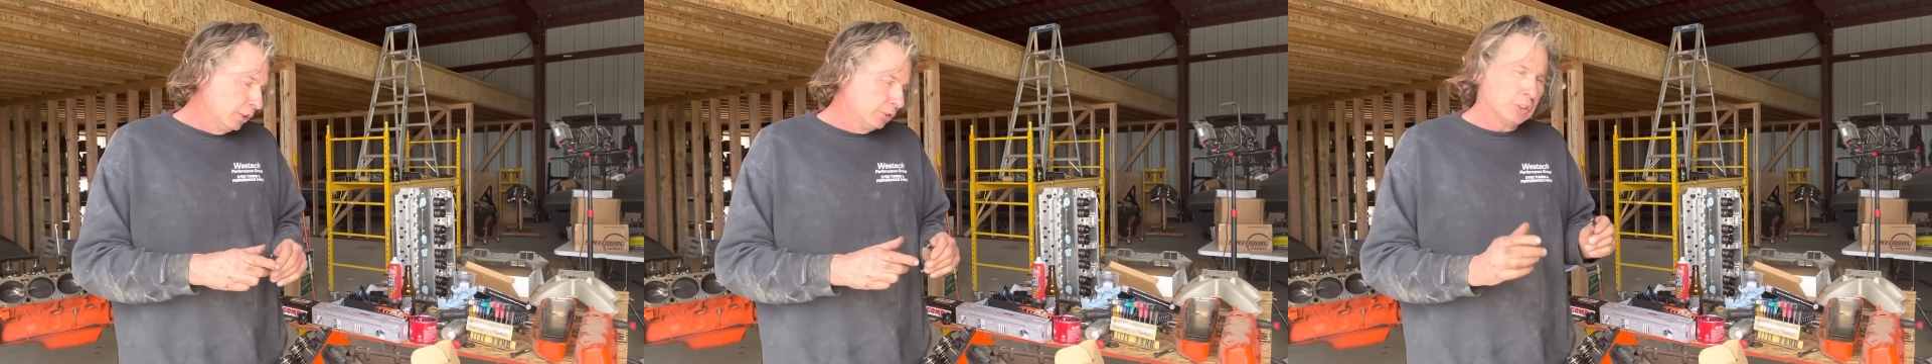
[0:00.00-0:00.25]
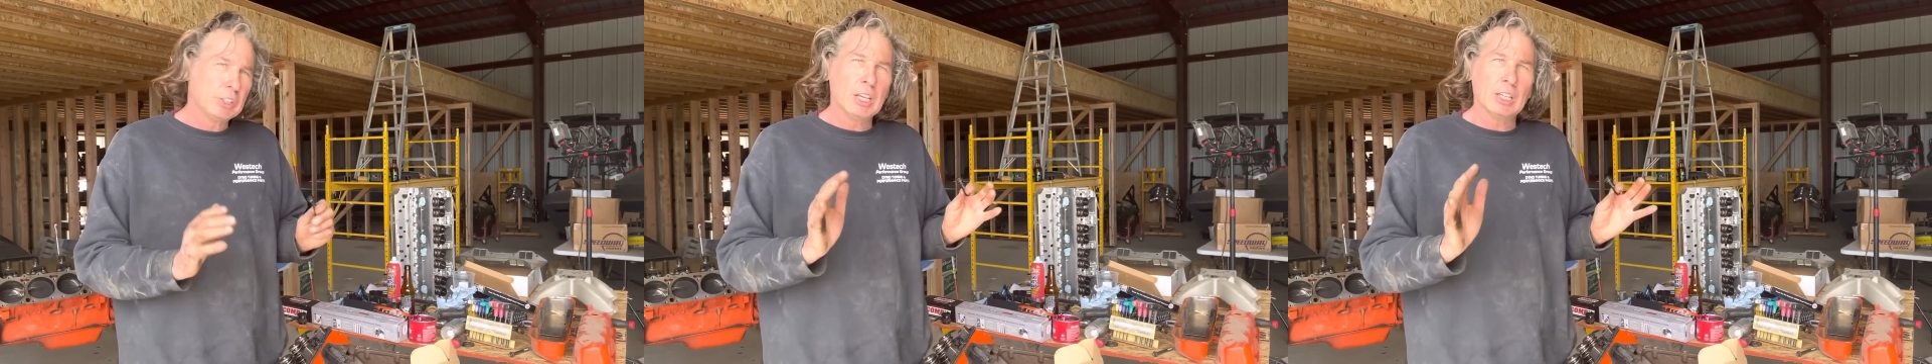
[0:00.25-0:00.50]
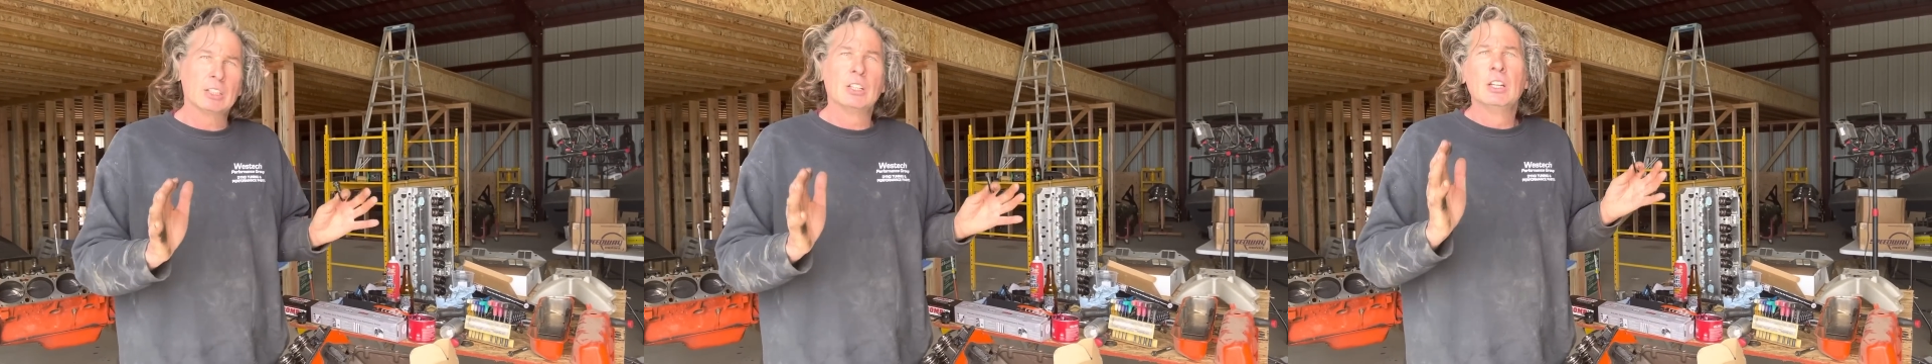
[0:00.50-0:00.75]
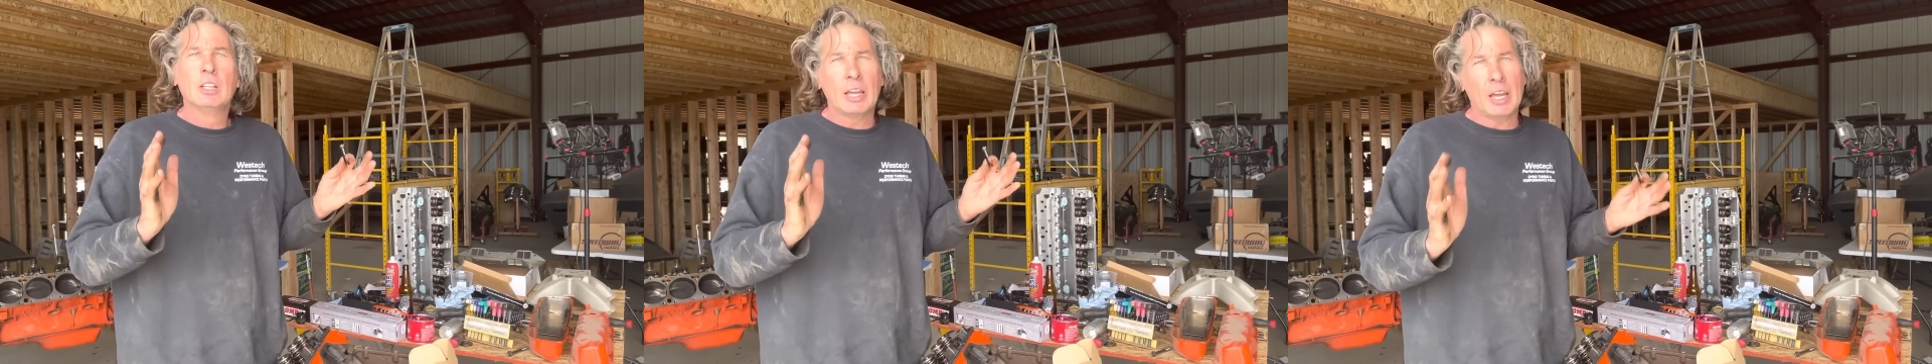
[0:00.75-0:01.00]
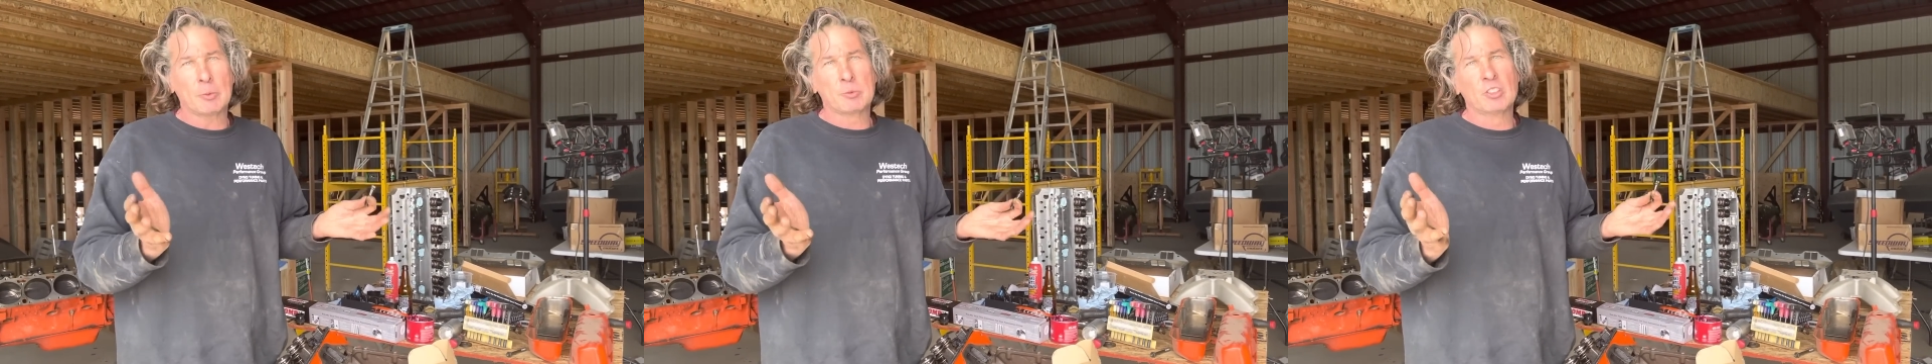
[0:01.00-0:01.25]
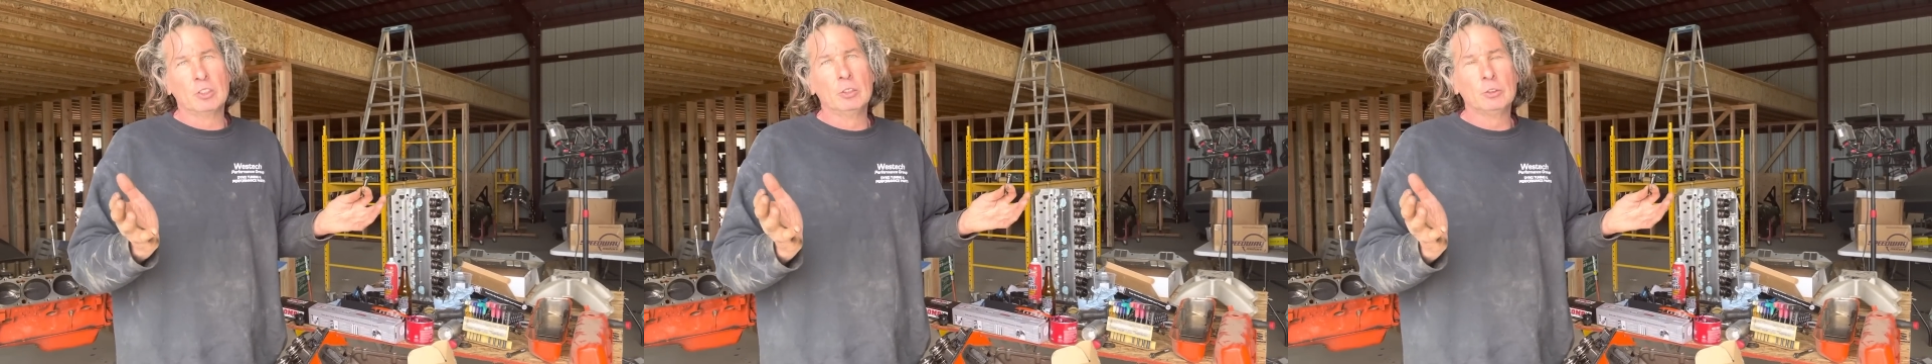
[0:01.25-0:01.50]
get
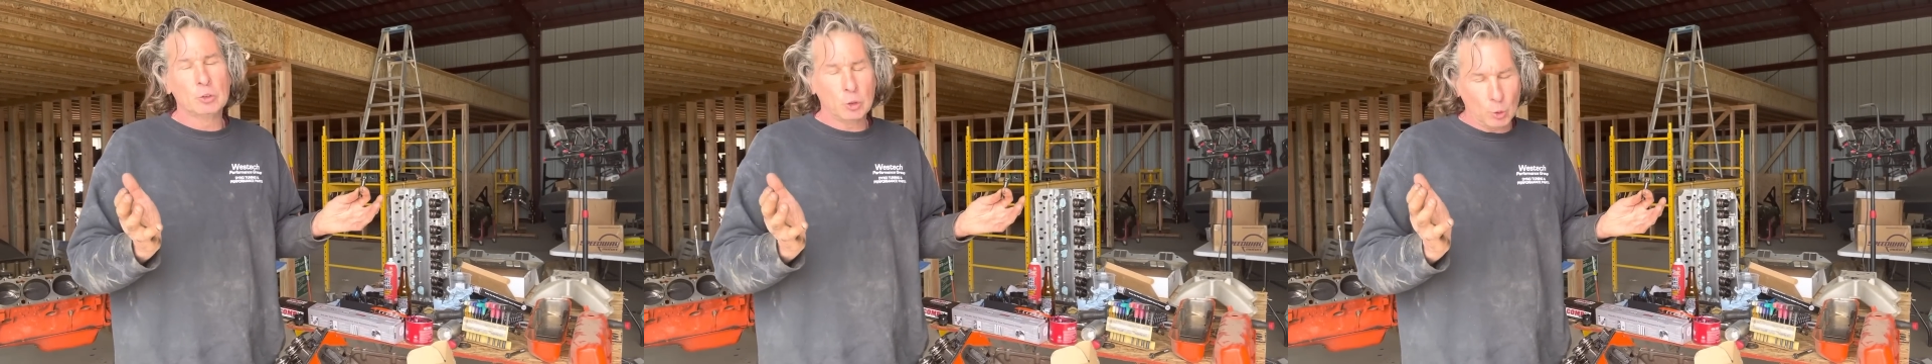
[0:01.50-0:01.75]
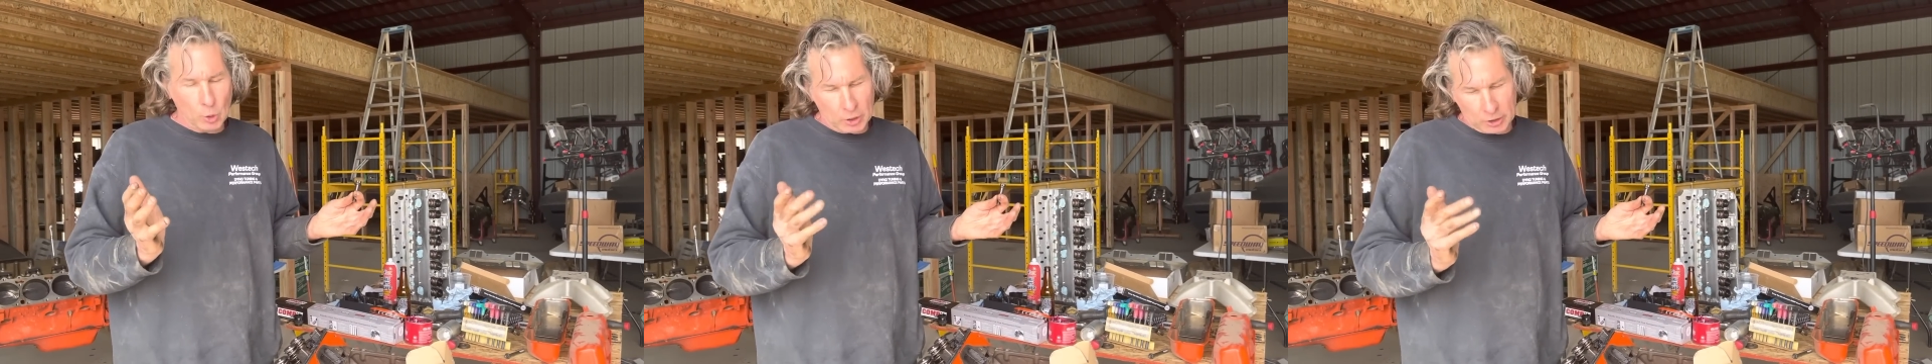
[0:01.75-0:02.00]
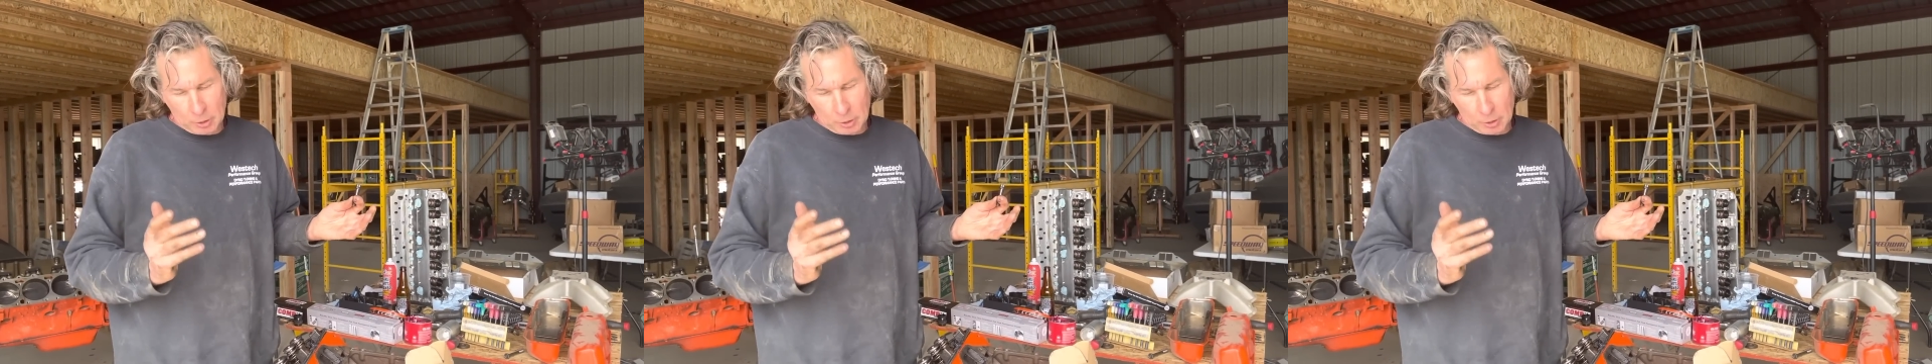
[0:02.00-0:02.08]
absolute torque.